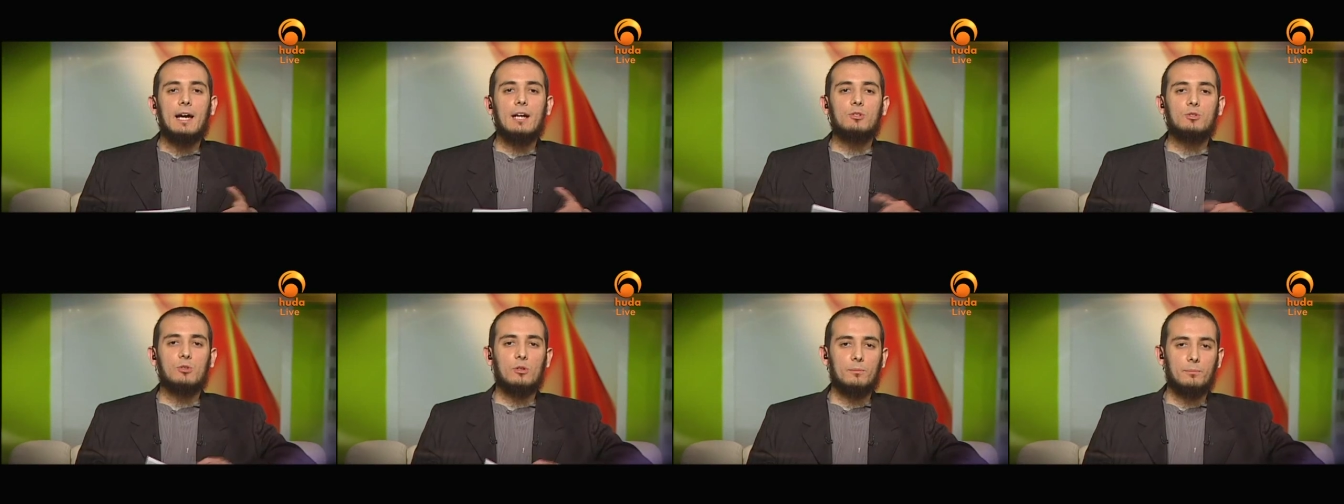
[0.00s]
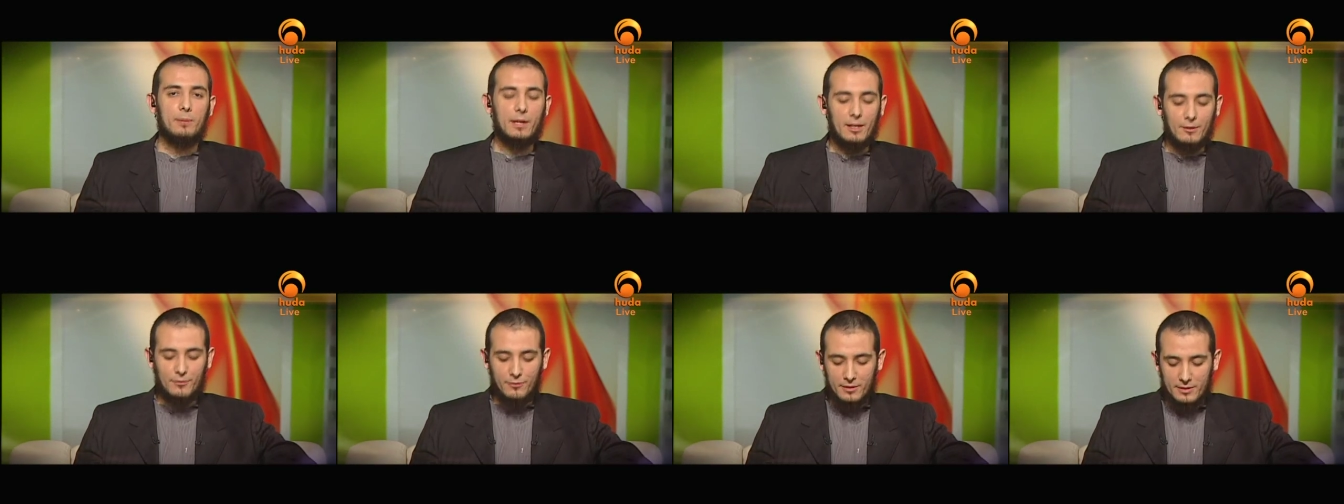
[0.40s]
the actual
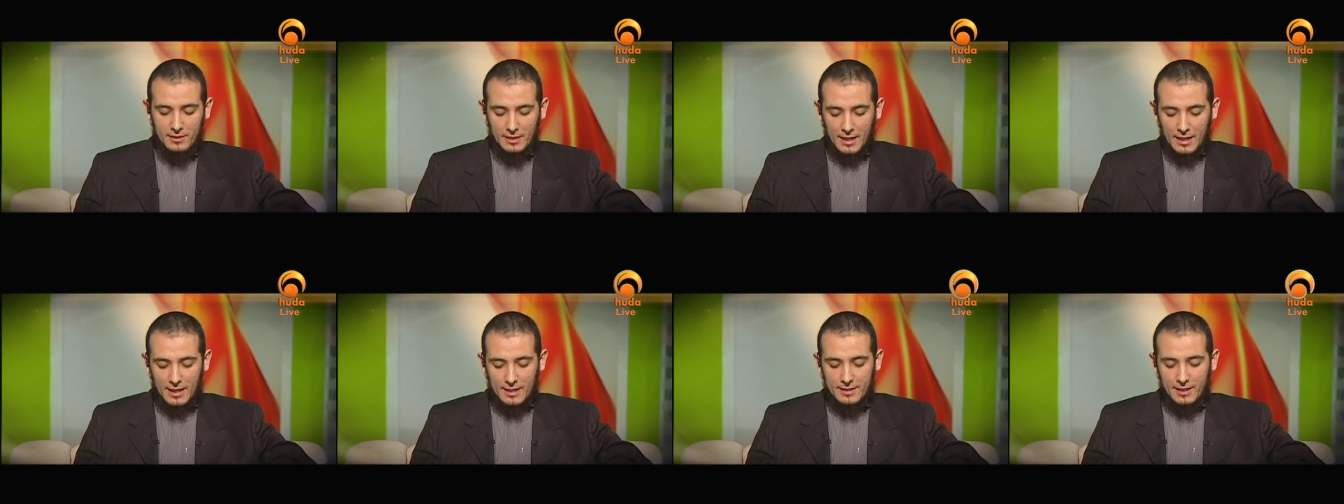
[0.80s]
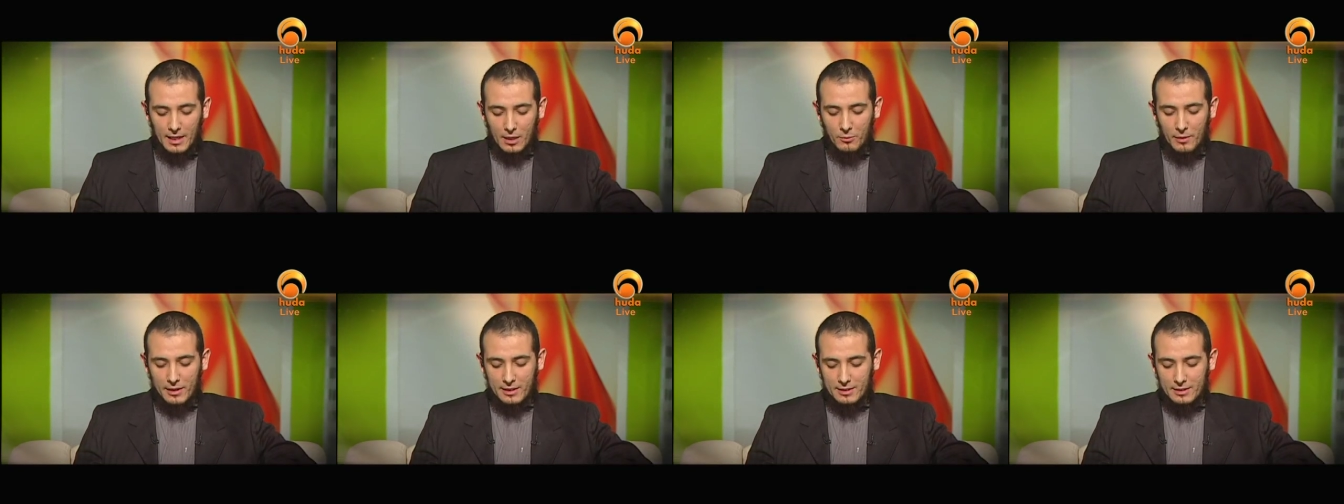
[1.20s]
benefit
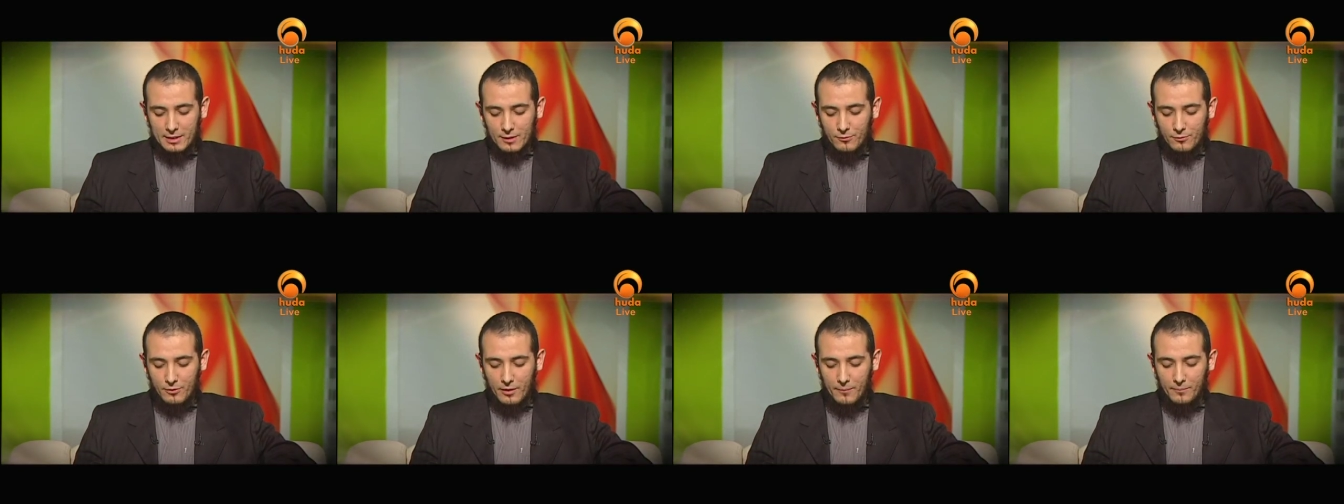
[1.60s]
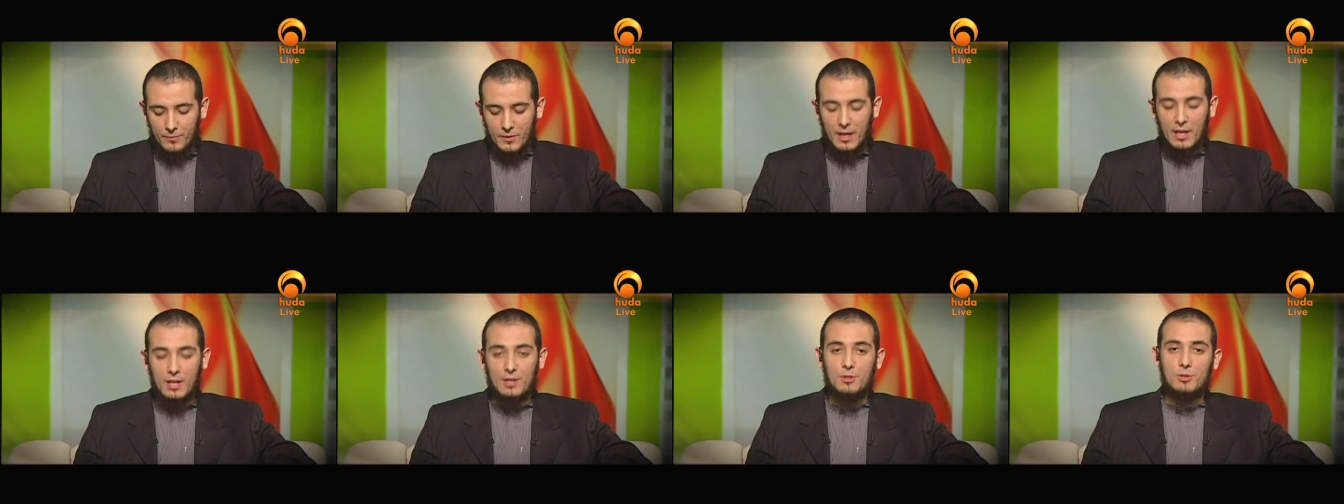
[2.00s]
directly from
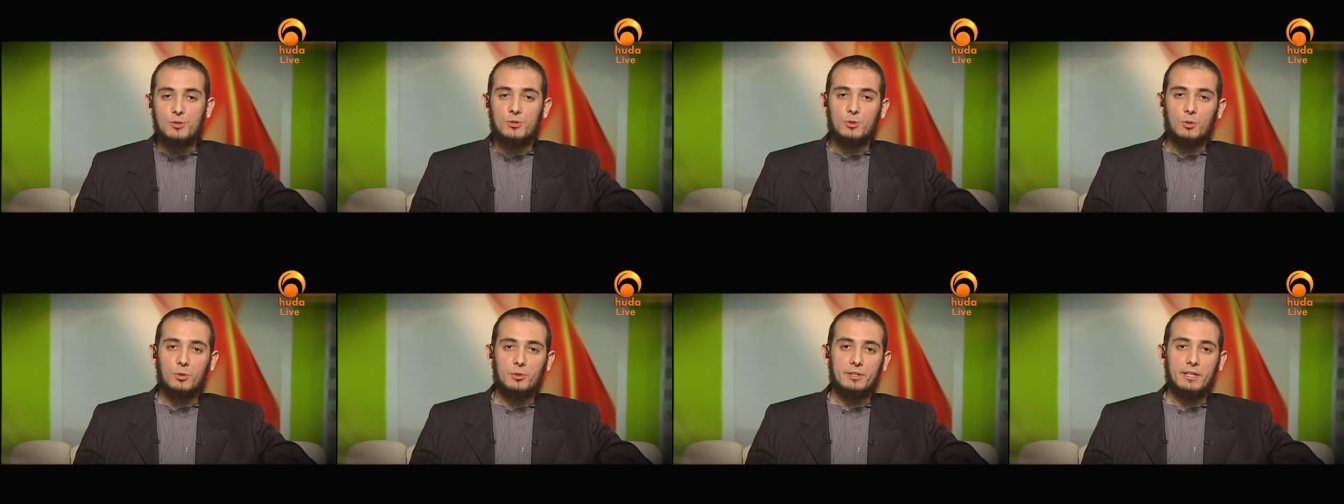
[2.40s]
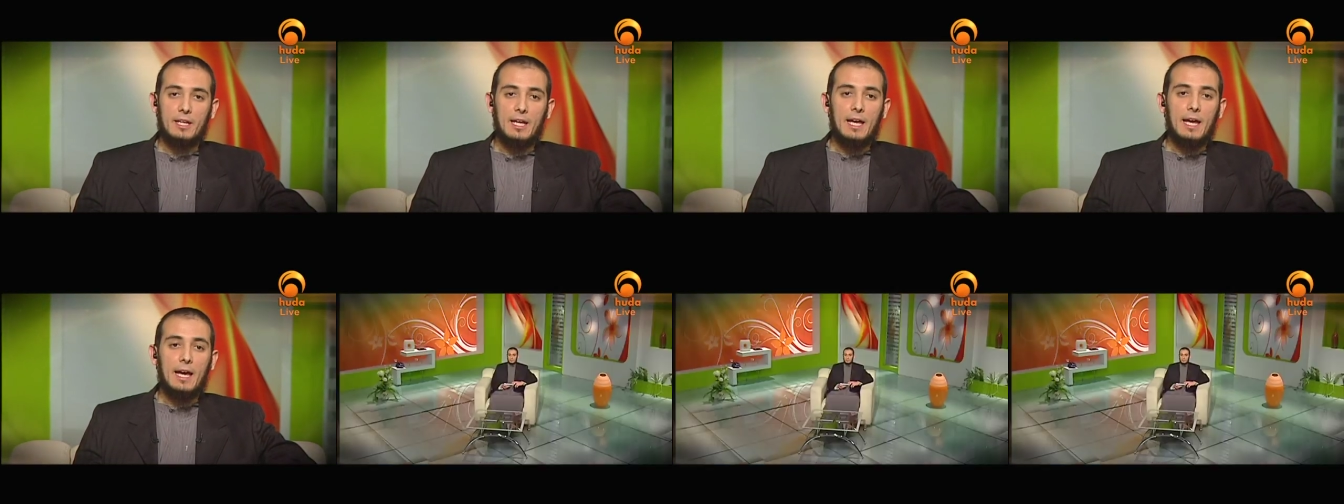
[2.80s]
the story.